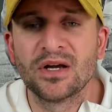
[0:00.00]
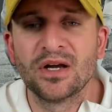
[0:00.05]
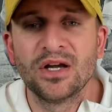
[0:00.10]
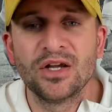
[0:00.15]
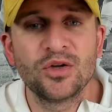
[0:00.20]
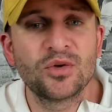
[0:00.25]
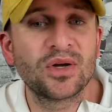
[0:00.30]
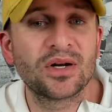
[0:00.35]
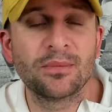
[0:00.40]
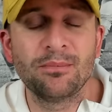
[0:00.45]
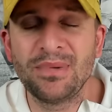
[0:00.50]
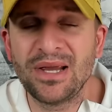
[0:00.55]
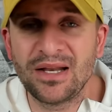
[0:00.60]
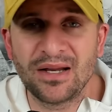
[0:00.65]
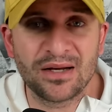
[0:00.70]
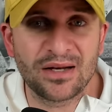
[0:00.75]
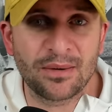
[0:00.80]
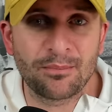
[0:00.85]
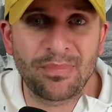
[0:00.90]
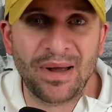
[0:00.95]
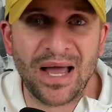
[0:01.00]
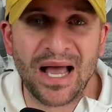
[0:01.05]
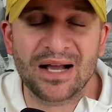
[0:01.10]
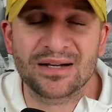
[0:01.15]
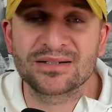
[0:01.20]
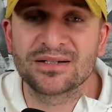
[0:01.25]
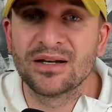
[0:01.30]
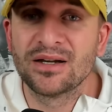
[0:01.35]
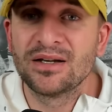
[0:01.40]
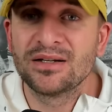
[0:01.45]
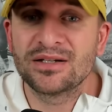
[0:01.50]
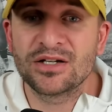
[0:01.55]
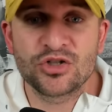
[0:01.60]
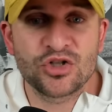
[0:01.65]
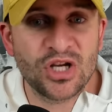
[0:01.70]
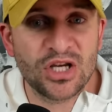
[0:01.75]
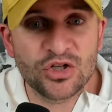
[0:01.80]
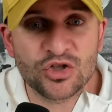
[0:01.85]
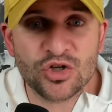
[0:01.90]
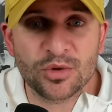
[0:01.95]
You get immediate impact.
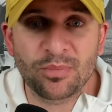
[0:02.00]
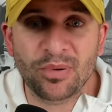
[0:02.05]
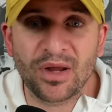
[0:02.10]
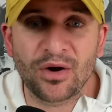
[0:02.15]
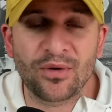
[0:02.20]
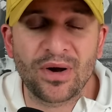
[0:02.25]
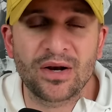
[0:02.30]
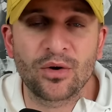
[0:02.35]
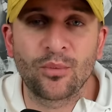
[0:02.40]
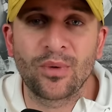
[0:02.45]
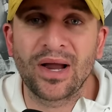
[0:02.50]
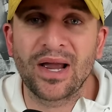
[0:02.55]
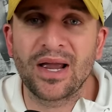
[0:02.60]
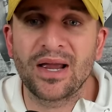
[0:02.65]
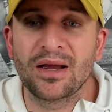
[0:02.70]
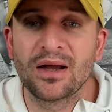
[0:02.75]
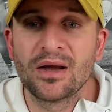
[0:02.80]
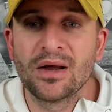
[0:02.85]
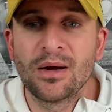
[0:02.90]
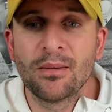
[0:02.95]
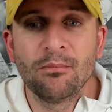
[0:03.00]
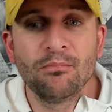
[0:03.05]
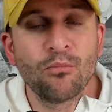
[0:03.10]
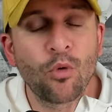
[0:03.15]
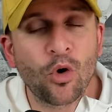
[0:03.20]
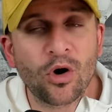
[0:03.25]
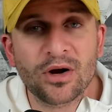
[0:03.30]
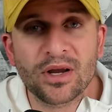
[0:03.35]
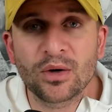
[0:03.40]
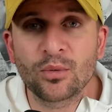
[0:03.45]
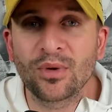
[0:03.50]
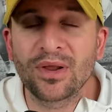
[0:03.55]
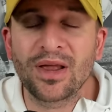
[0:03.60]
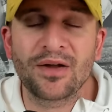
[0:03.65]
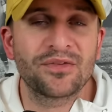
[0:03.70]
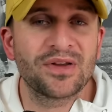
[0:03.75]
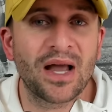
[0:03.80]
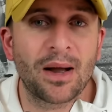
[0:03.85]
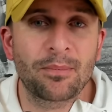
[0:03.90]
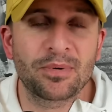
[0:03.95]
DeJean should play right away. Morgan will have
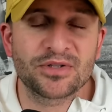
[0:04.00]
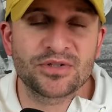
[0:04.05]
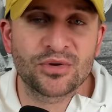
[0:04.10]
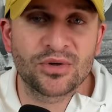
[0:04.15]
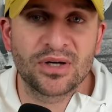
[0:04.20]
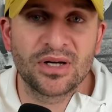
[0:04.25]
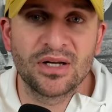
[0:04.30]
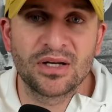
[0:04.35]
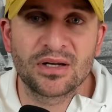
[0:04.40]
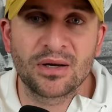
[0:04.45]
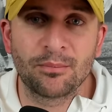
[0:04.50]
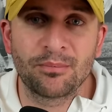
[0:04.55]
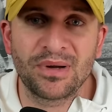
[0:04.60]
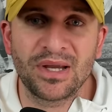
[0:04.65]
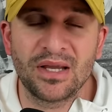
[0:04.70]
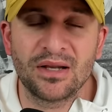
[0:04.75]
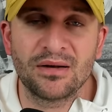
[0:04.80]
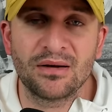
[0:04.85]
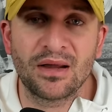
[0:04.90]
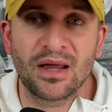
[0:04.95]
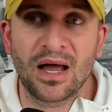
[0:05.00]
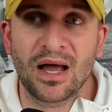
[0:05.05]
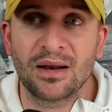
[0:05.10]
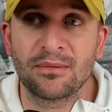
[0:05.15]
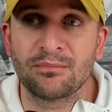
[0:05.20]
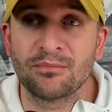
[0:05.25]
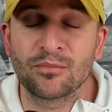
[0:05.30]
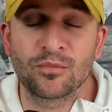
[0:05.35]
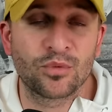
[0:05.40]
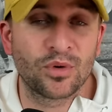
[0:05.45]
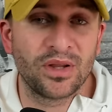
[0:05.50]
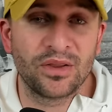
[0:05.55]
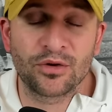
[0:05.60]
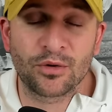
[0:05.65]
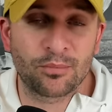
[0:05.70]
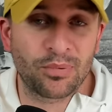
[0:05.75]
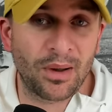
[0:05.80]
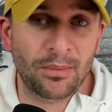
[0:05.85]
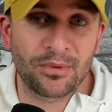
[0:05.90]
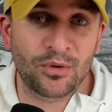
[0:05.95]
the opportunity to compete at either
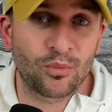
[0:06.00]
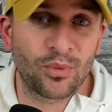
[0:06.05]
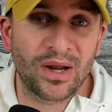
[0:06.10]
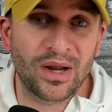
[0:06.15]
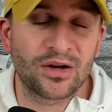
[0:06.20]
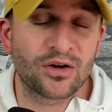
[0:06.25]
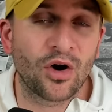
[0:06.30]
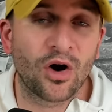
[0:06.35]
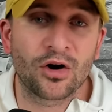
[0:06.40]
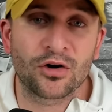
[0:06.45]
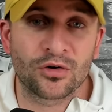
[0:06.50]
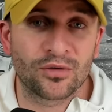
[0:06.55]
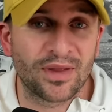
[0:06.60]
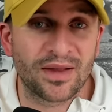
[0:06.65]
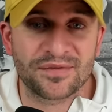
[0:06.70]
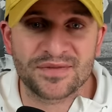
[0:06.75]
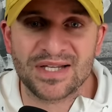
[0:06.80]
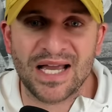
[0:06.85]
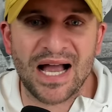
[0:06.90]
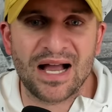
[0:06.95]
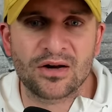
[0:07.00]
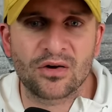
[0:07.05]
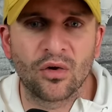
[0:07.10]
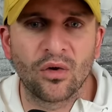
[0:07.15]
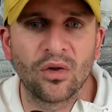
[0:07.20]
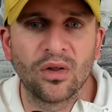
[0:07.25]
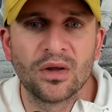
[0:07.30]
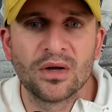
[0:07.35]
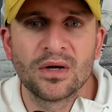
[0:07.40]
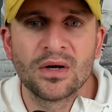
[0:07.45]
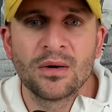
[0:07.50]
probably right guard or left tackle.